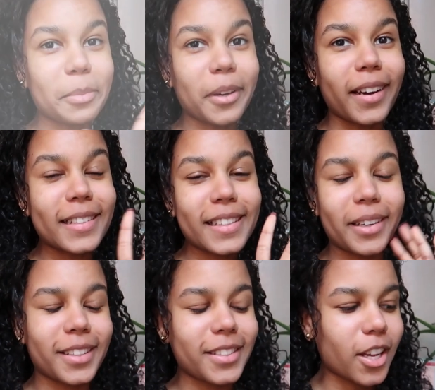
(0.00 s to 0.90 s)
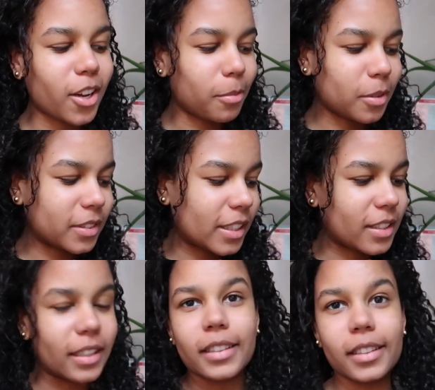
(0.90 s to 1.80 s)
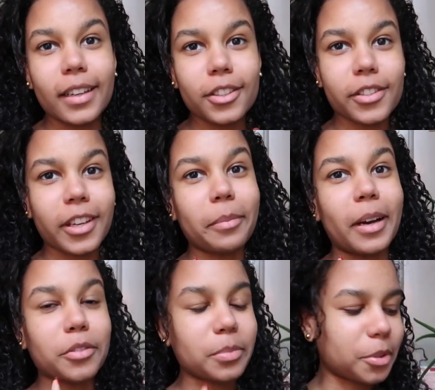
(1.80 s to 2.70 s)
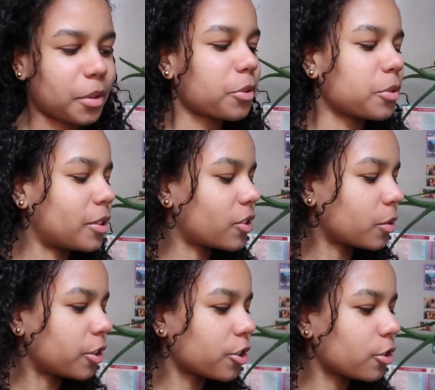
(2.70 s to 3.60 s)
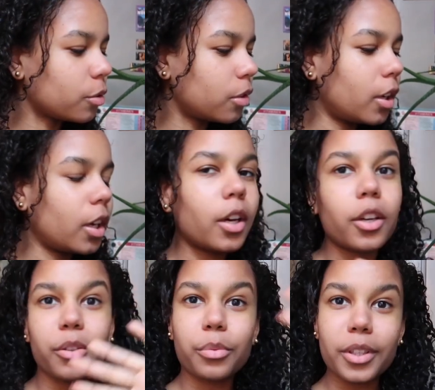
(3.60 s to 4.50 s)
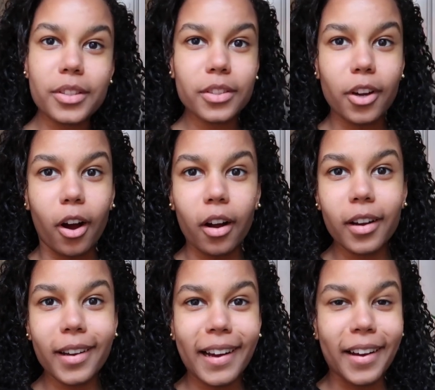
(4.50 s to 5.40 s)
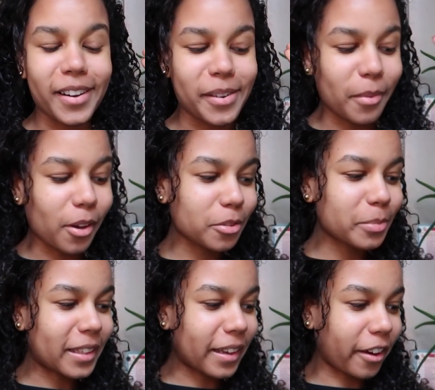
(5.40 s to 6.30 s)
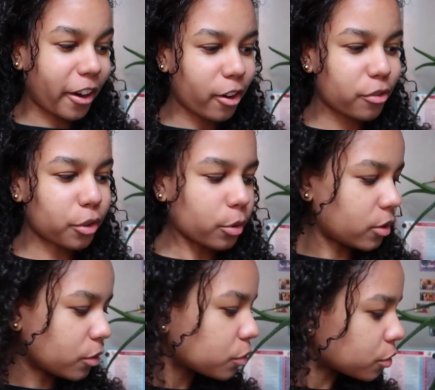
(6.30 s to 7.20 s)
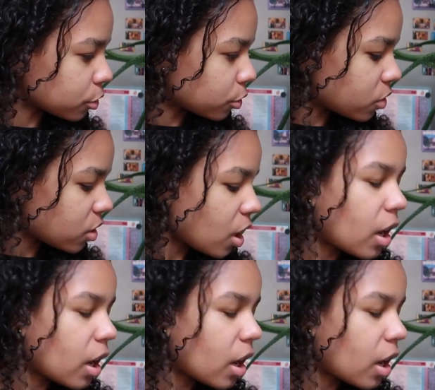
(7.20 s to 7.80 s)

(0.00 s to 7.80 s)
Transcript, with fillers: up you guys it is a couple of days later i just came back from the grocery store to restock um, all of my like frozen fruits